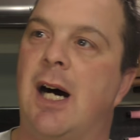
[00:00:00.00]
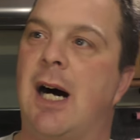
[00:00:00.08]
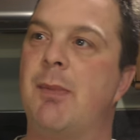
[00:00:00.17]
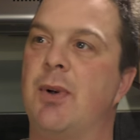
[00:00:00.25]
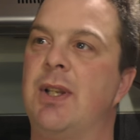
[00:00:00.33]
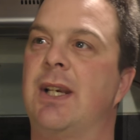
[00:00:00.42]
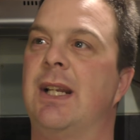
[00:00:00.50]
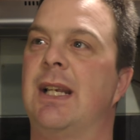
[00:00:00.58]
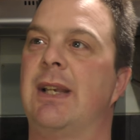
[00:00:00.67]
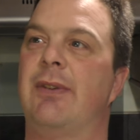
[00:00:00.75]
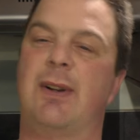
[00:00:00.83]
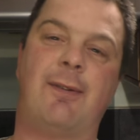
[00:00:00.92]
I'm only going to
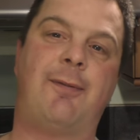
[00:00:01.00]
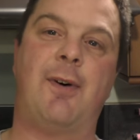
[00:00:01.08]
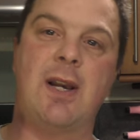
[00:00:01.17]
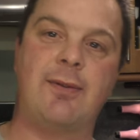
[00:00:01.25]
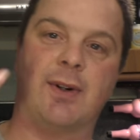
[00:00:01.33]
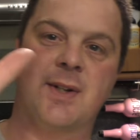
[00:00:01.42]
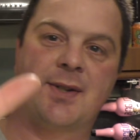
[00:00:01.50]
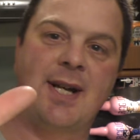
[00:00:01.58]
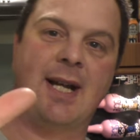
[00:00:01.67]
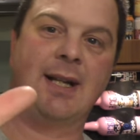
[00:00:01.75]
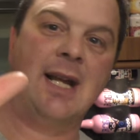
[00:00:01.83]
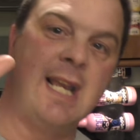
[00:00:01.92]
give it a 5 out of
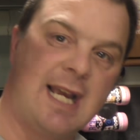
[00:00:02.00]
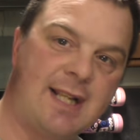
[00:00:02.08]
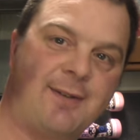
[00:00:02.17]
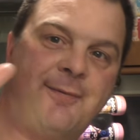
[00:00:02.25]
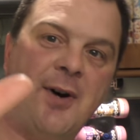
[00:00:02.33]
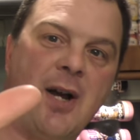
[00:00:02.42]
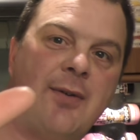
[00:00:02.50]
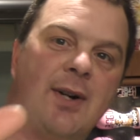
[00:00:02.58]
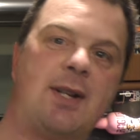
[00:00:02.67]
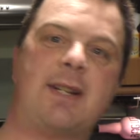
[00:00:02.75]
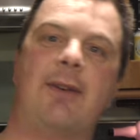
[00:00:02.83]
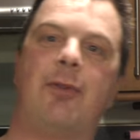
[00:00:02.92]
10. It's a 5 out
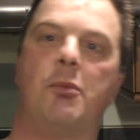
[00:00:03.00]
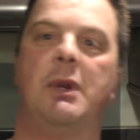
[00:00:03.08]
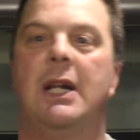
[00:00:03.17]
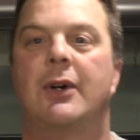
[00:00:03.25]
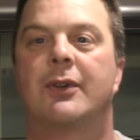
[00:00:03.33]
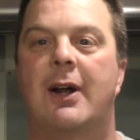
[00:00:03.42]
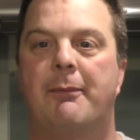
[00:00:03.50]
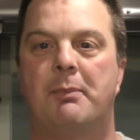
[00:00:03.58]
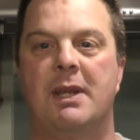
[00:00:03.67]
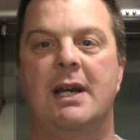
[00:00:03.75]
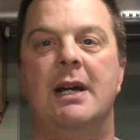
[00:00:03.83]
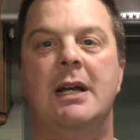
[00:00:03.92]
of 10 from Real Ale Craft
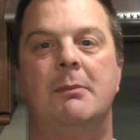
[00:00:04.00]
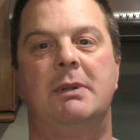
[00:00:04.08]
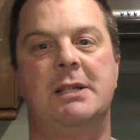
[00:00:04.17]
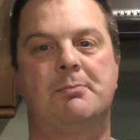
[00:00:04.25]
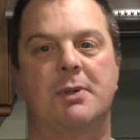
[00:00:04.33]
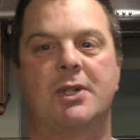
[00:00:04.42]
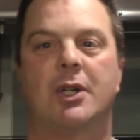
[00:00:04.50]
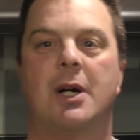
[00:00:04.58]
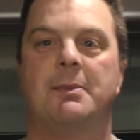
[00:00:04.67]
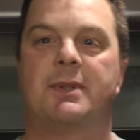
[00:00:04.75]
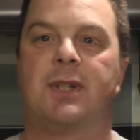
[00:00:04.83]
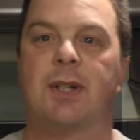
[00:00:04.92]
Beer. Please put your
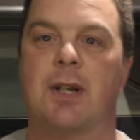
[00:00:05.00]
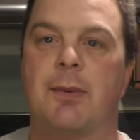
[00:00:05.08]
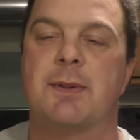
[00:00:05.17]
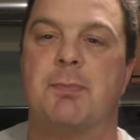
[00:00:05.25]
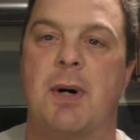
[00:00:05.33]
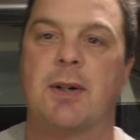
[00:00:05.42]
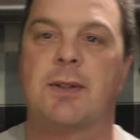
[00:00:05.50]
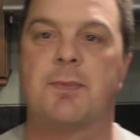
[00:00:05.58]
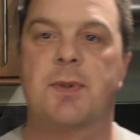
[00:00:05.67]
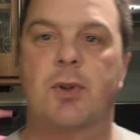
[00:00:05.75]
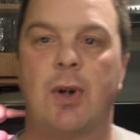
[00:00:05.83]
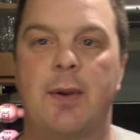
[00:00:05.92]
comments in the comments box,
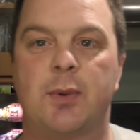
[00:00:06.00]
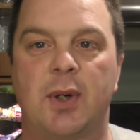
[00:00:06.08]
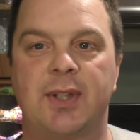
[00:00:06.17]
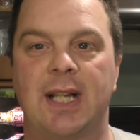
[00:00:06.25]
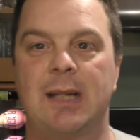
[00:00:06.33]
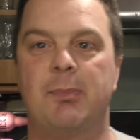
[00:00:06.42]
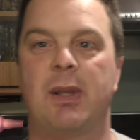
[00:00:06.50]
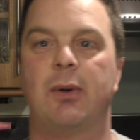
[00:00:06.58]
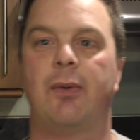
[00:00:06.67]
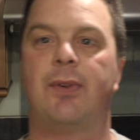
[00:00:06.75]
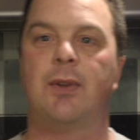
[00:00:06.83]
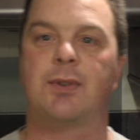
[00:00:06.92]
subscribe to our daily beer
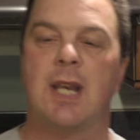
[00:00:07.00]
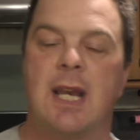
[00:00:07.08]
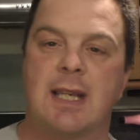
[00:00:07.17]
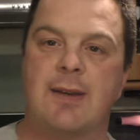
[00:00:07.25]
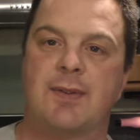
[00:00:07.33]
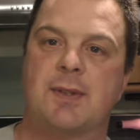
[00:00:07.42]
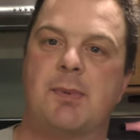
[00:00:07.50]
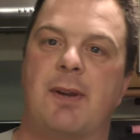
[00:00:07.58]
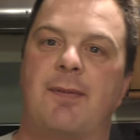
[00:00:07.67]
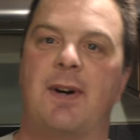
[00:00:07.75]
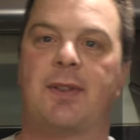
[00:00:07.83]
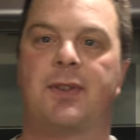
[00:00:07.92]
reviews, give us a
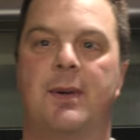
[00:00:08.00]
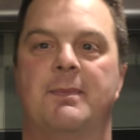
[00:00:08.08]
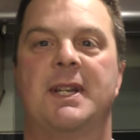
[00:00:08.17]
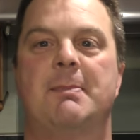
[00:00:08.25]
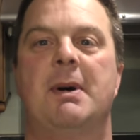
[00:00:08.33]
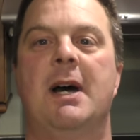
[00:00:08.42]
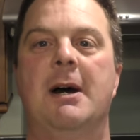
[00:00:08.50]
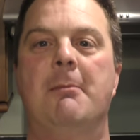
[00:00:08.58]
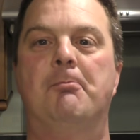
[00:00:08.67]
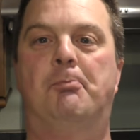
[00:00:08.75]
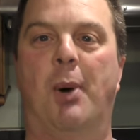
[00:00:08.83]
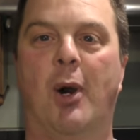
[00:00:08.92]
big fat thumbs up.
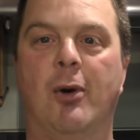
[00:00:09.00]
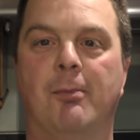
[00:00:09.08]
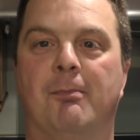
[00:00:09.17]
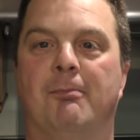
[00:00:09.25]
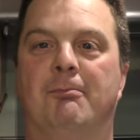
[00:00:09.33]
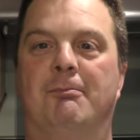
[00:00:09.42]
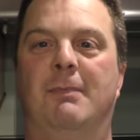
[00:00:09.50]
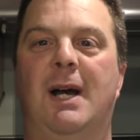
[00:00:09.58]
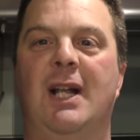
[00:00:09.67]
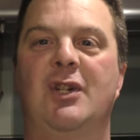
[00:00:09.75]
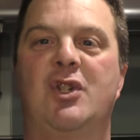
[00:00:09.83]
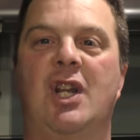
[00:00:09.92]
Boom! And